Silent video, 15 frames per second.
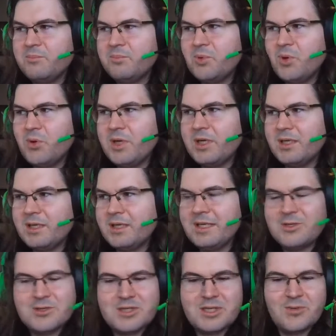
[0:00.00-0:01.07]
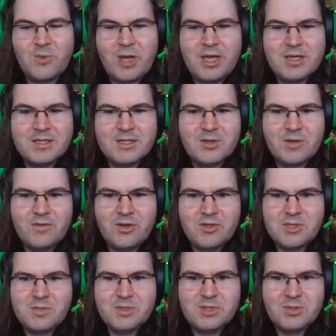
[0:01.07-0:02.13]
broke it in interesting ways, so I've
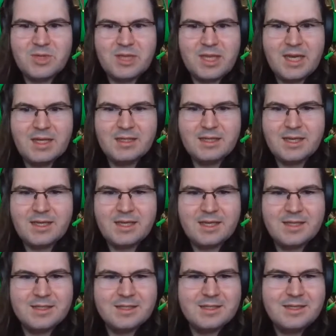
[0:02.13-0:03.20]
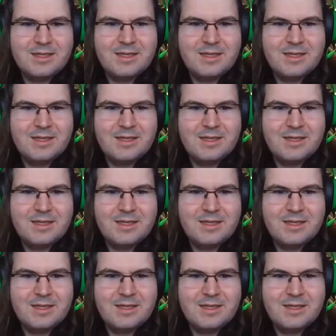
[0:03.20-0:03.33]
also been doing that at night.